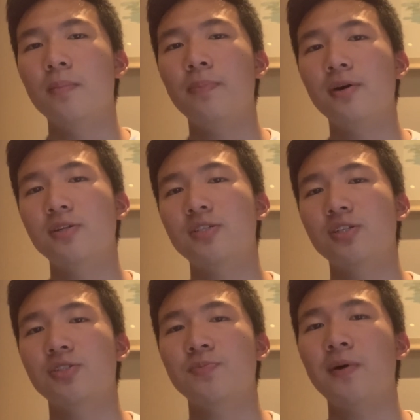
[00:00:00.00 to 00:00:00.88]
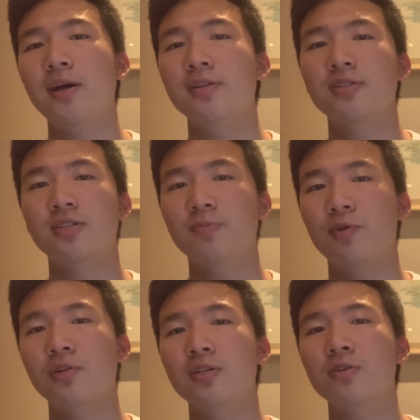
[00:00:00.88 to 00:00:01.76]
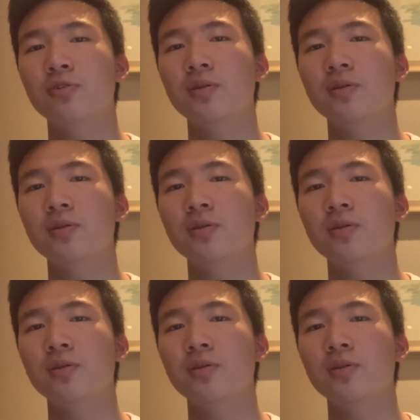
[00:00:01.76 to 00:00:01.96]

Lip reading: But despite political